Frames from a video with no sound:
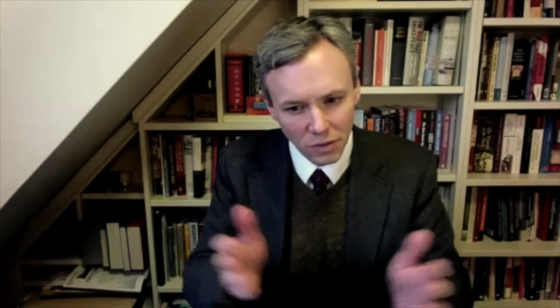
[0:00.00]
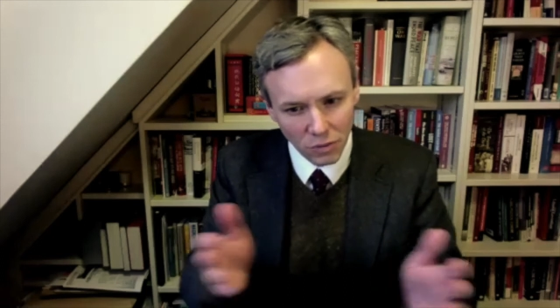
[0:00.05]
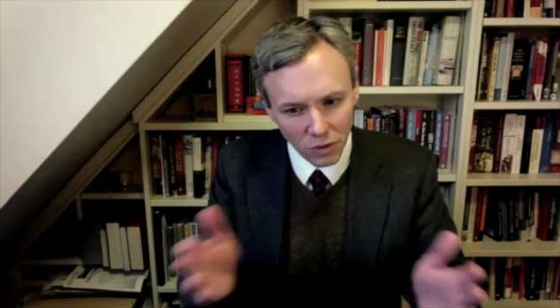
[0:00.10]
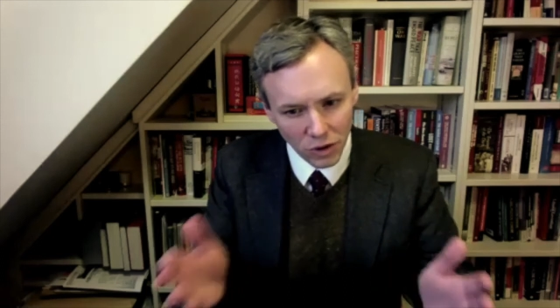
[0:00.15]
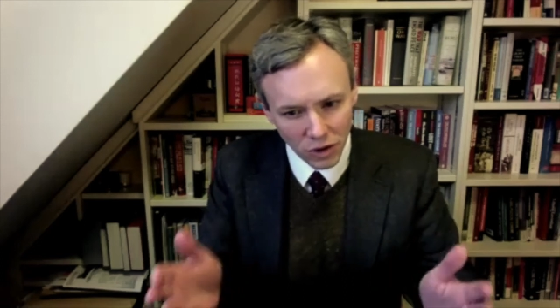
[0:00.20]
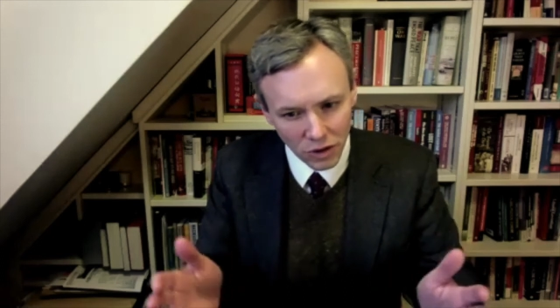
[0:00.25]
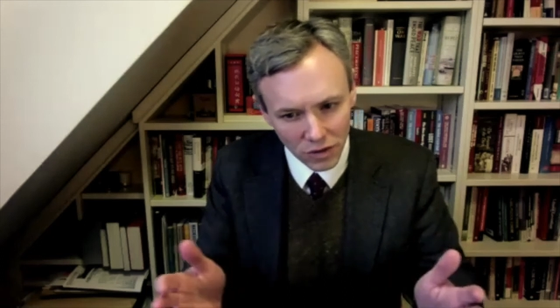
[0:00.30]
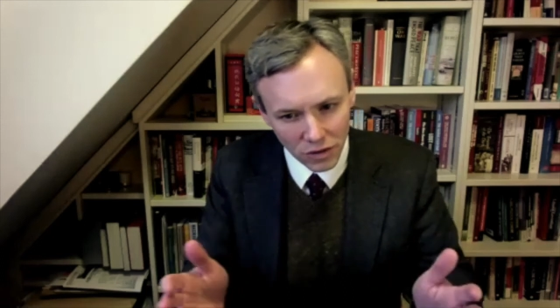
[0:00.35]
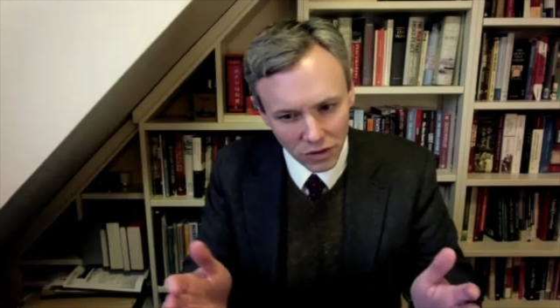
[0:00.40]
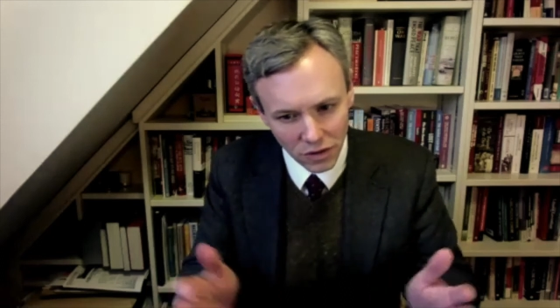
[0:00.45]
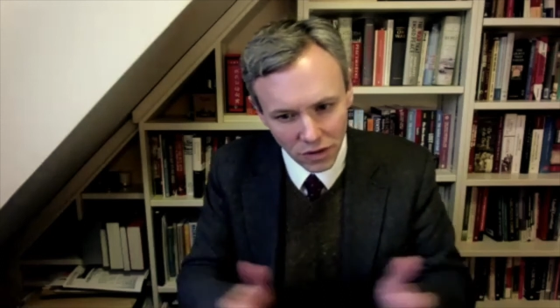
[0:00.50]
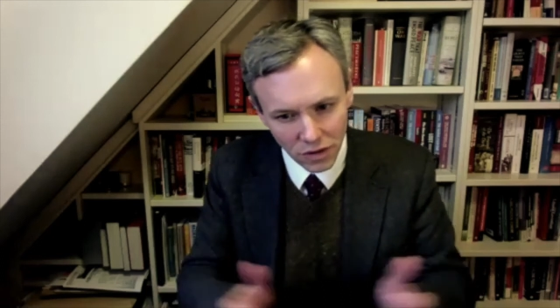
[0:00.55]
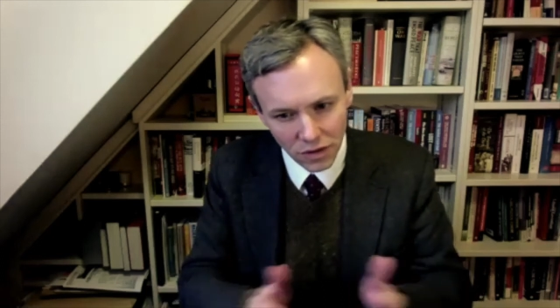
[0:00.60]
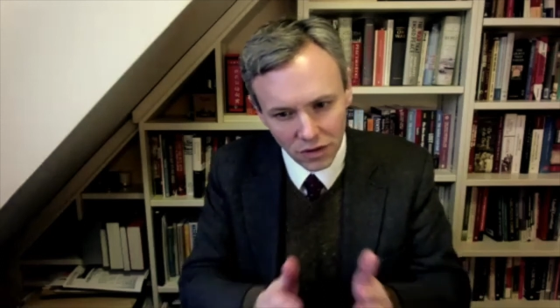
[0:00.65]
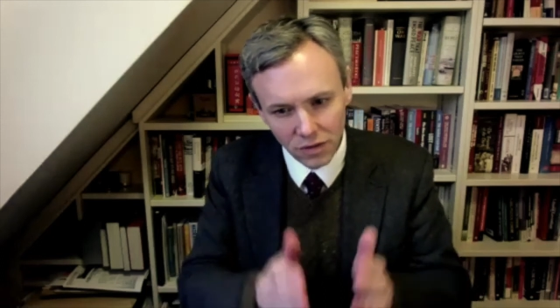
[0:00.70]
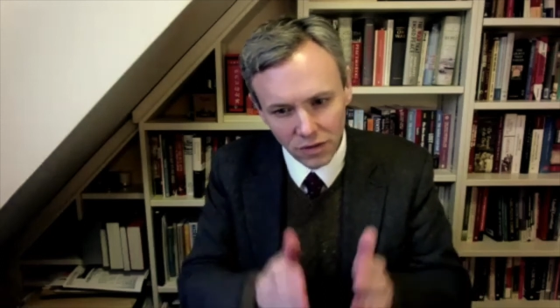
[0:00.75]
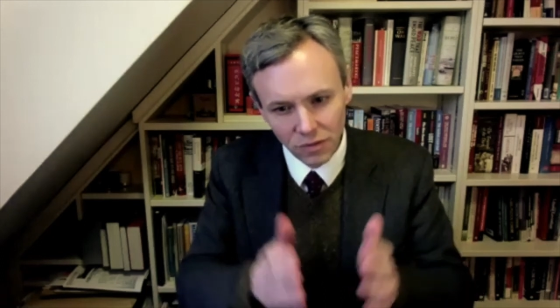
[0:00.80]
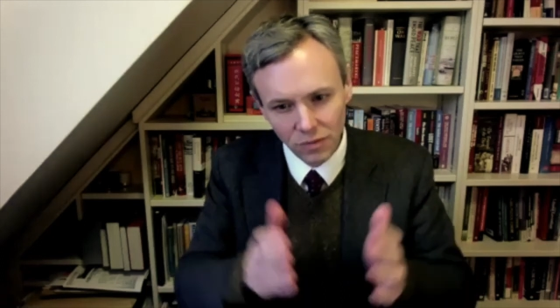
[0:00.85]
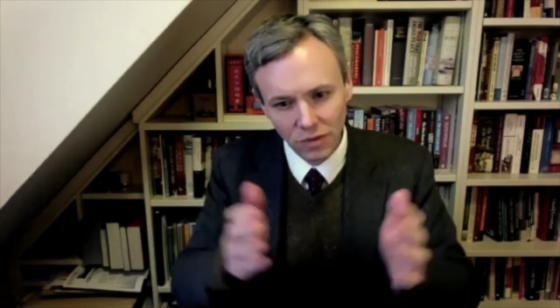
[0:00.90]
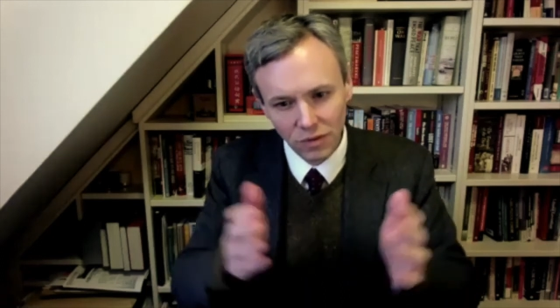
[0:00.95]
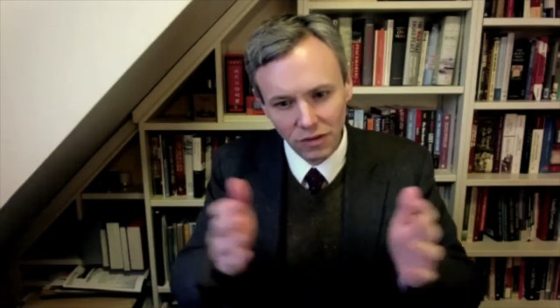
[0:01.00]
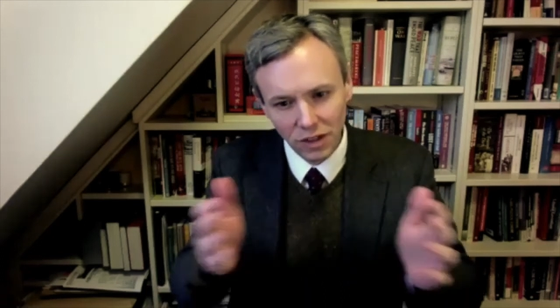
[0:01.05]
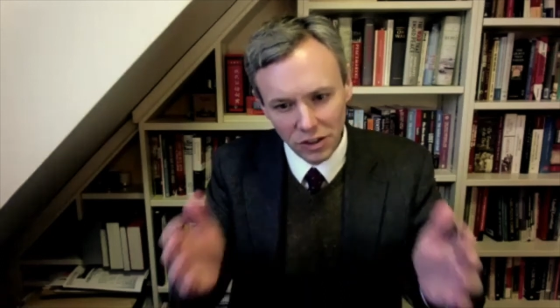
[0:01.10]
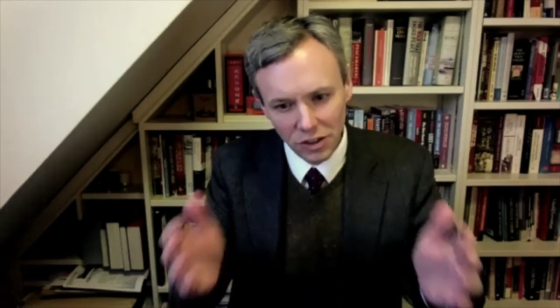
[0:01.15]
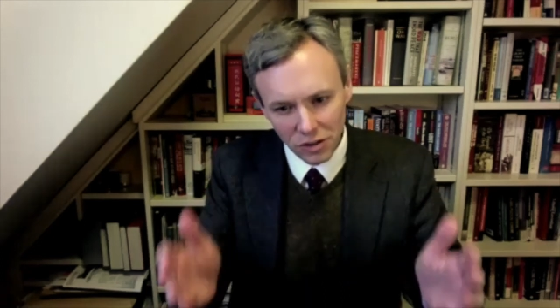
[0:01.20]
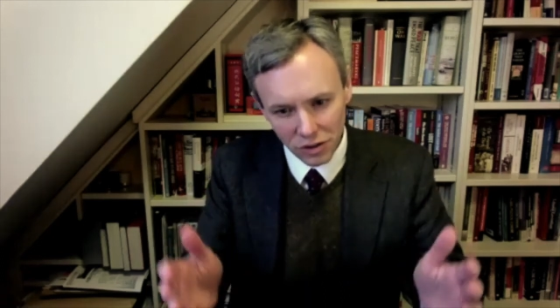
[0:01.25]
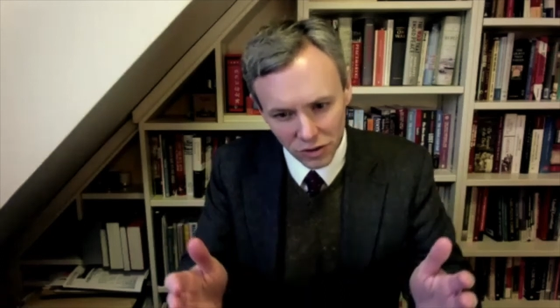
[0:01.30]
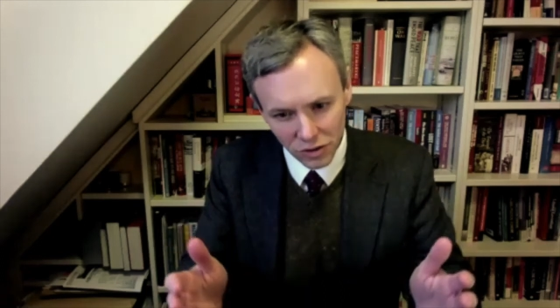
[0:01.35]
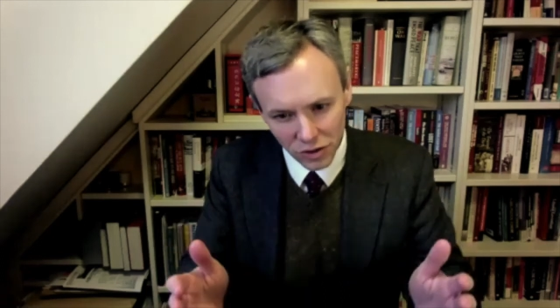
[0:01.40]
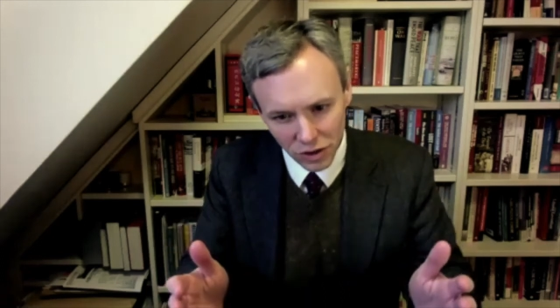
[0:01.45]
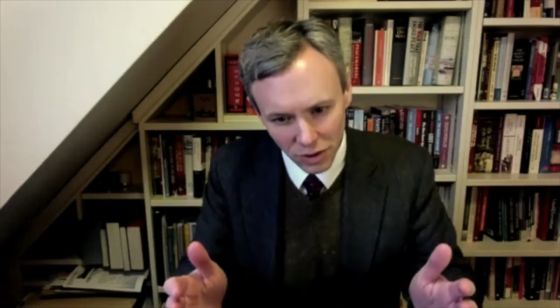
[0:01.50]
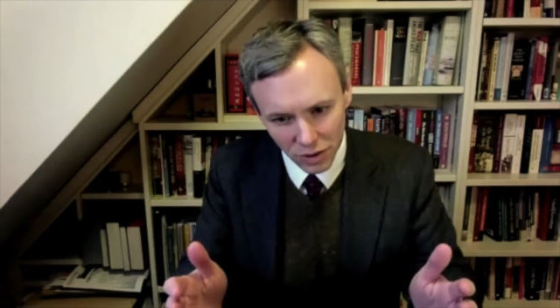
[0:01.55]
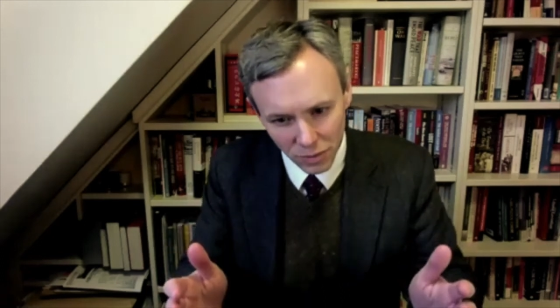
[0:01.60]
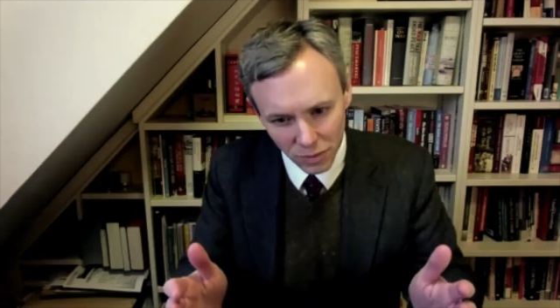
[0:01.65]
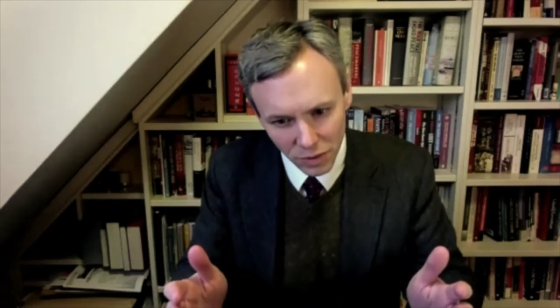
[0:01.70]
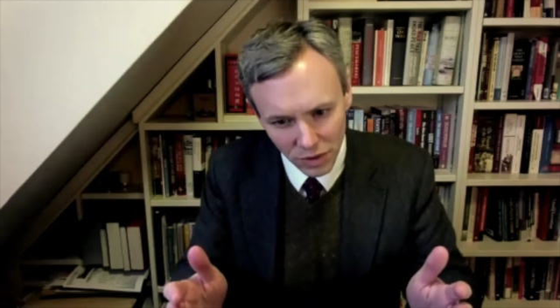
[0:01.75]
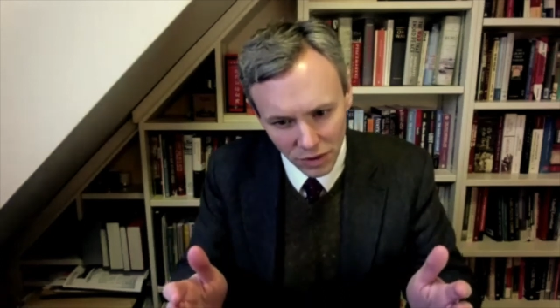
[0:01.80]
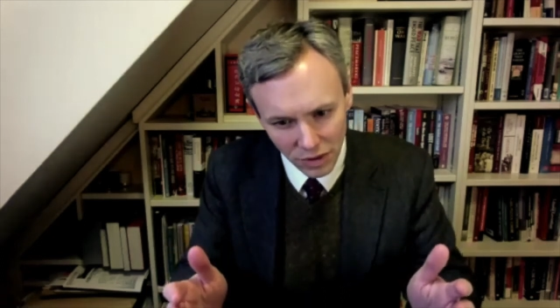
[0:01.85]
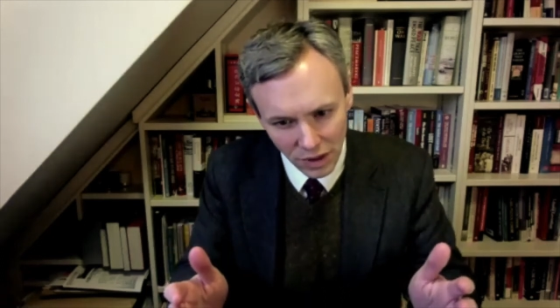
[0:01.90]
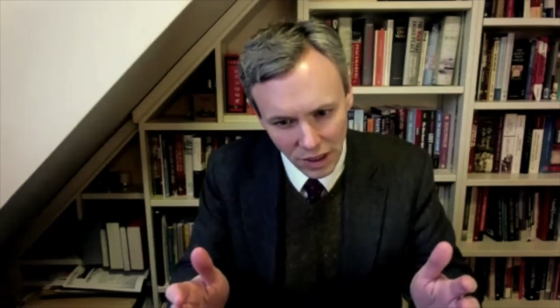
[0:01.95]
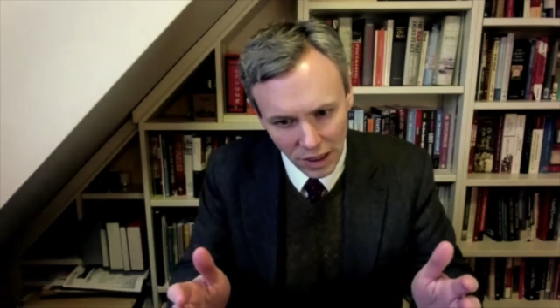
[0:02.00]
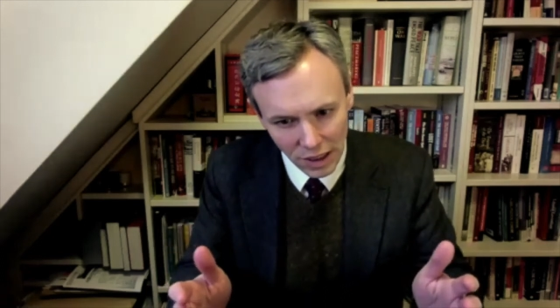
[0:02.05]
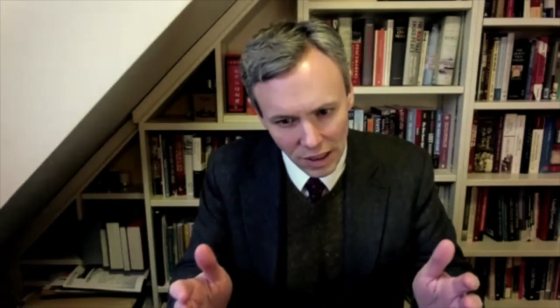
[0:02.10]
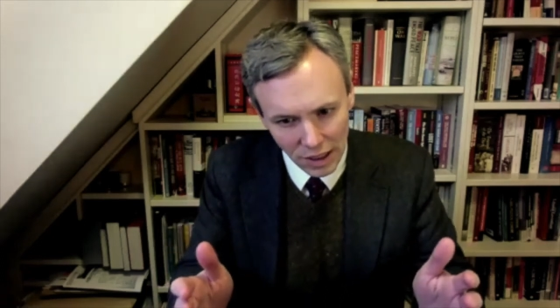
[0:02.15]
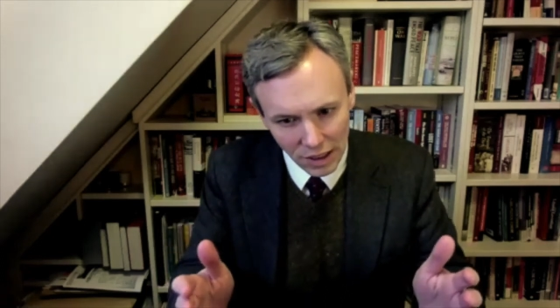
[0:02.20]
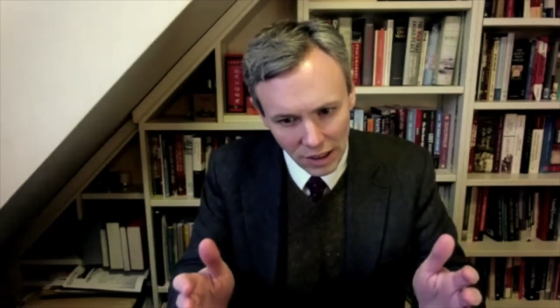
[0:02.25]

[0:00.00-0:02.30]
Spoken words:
networks and these relationships,